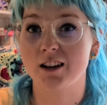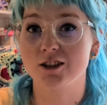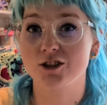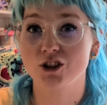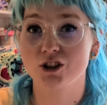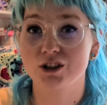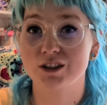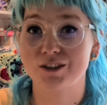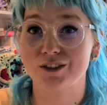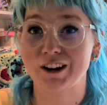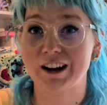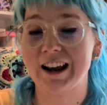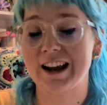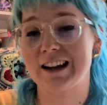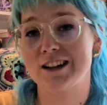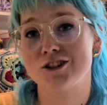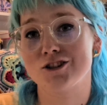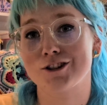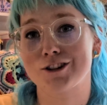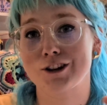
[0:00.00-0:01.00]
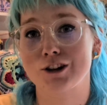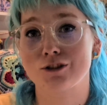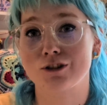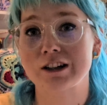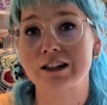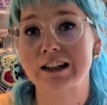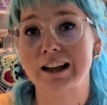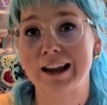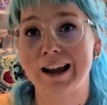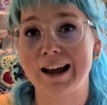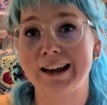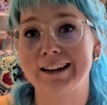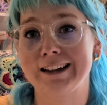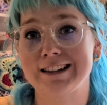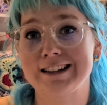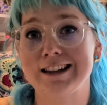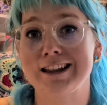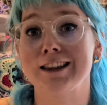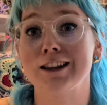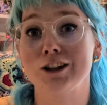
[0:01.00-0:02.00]
justification and
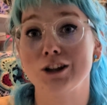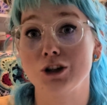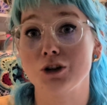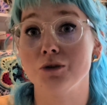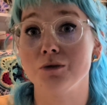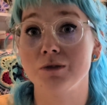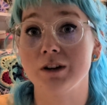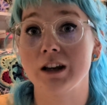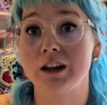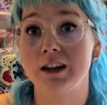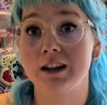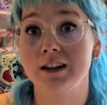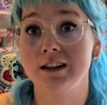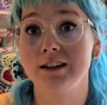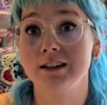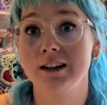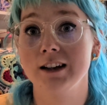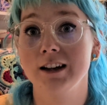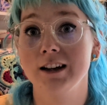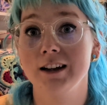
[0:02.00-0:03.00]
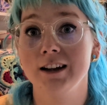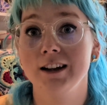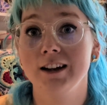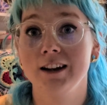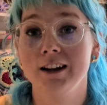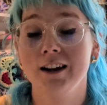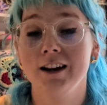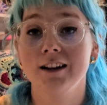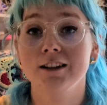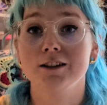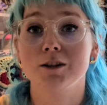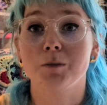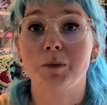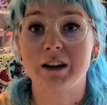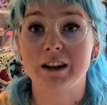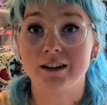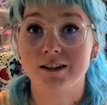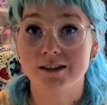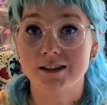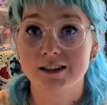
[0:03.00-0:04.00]
criticality that you need to
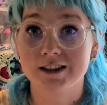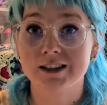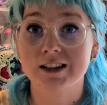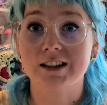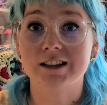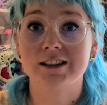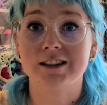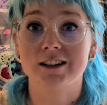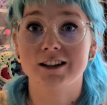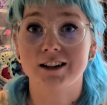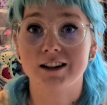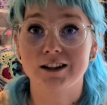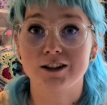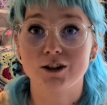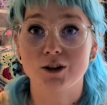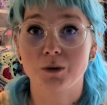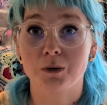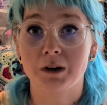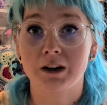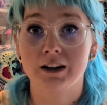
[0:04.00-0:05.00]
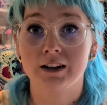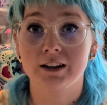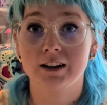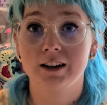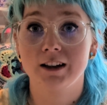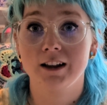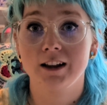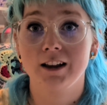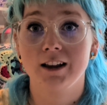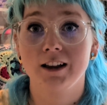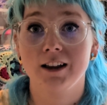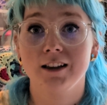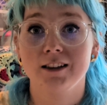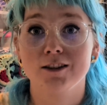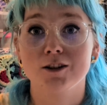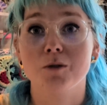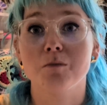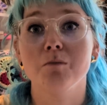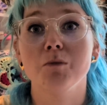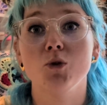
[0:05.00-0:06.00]
be consistently doing
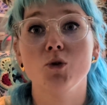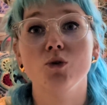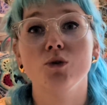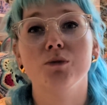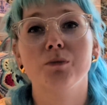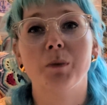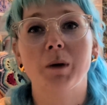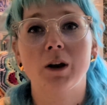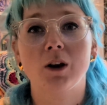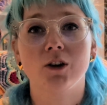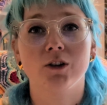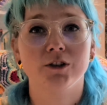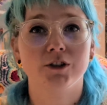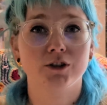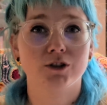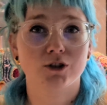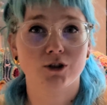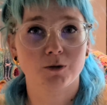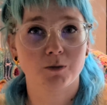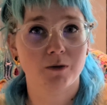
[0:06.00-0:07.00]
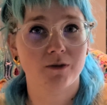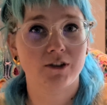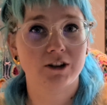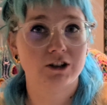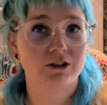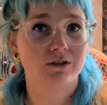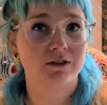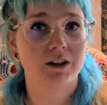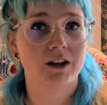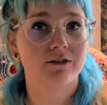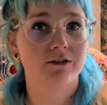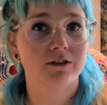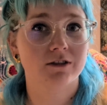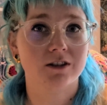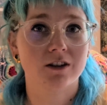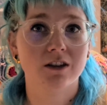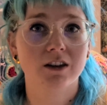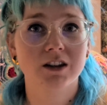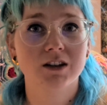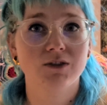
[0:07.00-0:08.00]
to move beyond a superficial level.
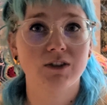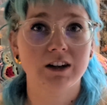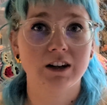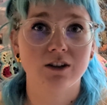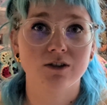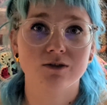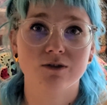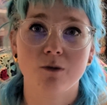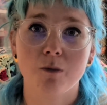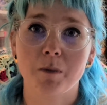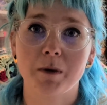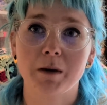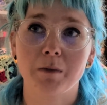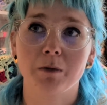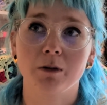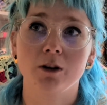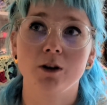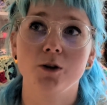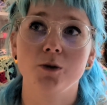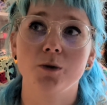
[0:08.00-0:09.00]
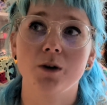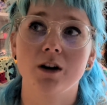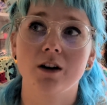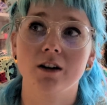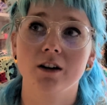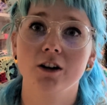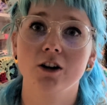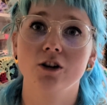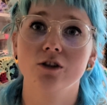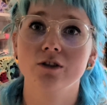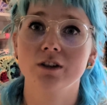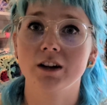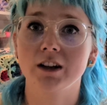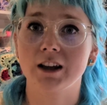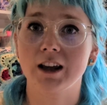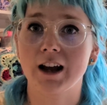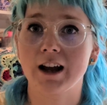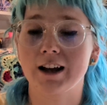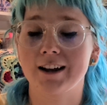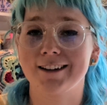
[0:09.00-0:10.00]
So this video is for people who are
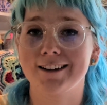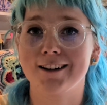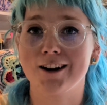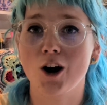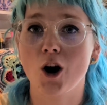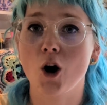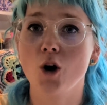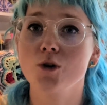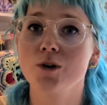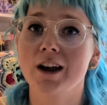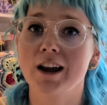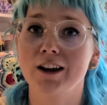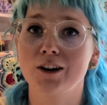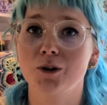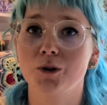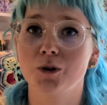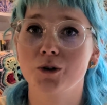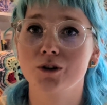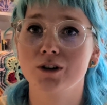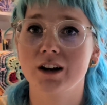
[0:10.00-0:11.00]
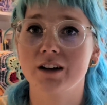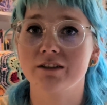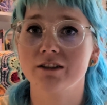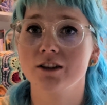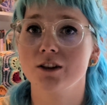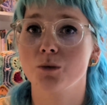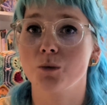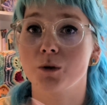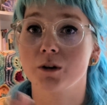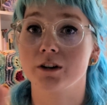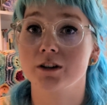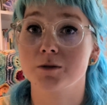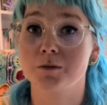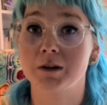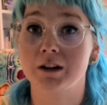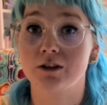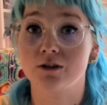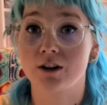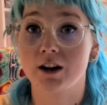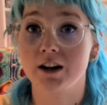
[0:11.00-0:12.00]
currently at an okay or good level that want it to be
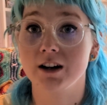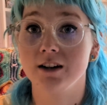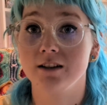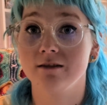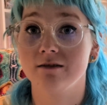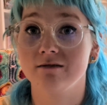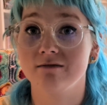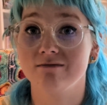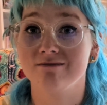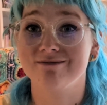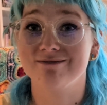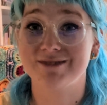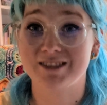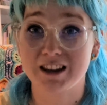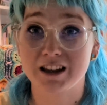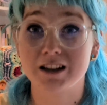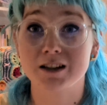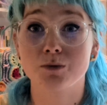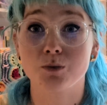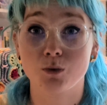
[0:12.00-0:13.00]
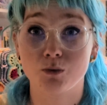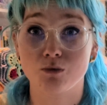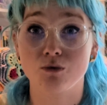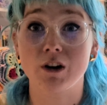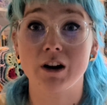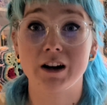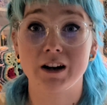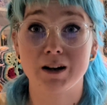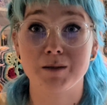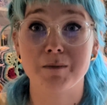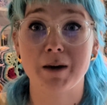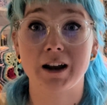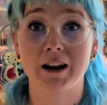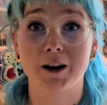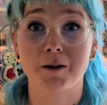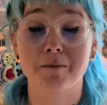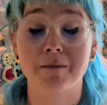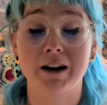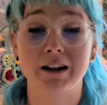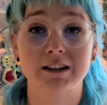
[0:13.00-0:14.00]
great. This will really make
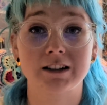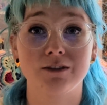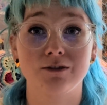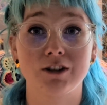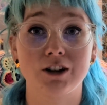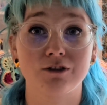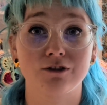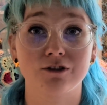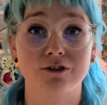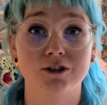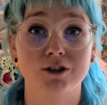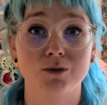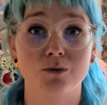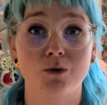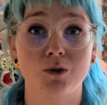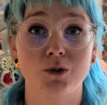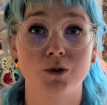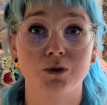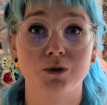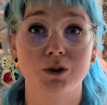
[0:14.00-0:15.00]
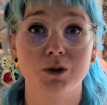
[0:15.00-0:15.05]
a massive difference to what you're